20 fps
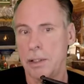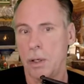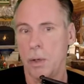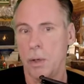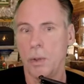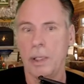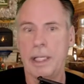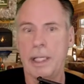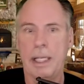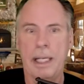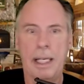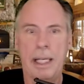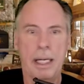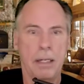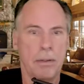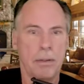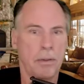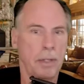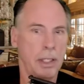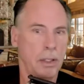the only
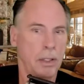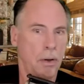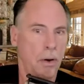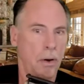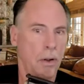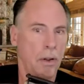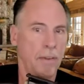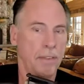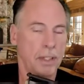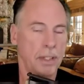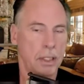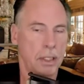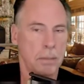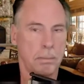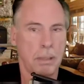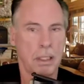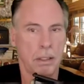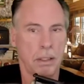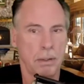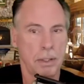hero in all of the
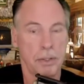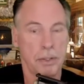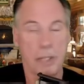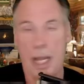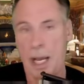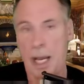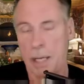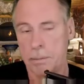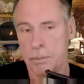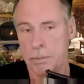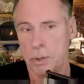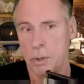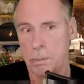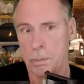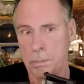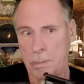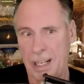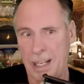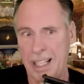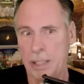cabal is Admiral
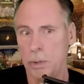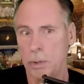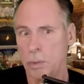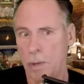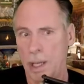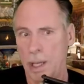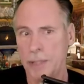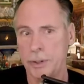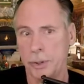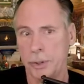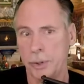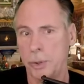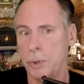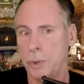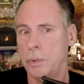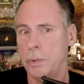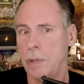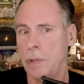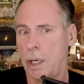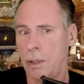Mike Rogers,
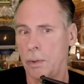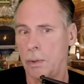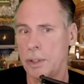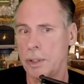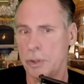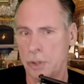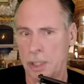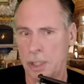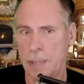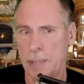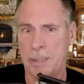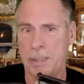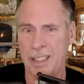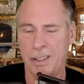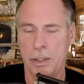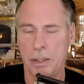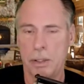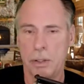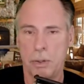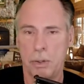who not only slipped
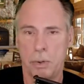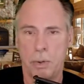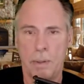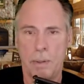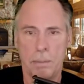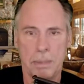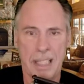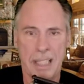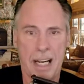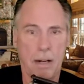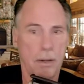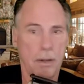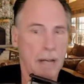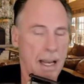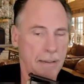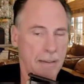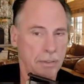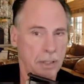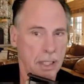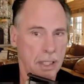into the Trump Tower
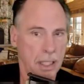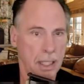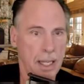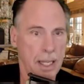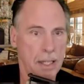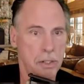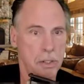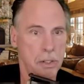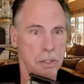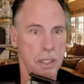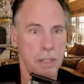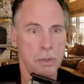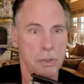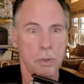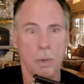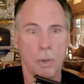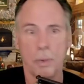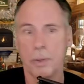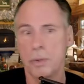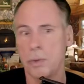after the election and
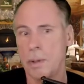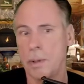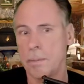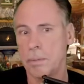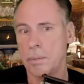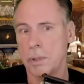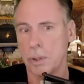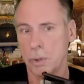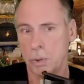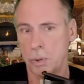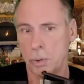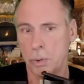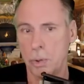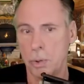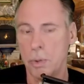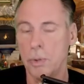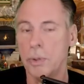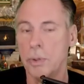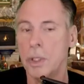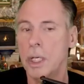told the Trump the
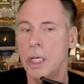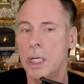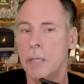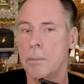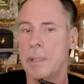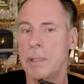truth,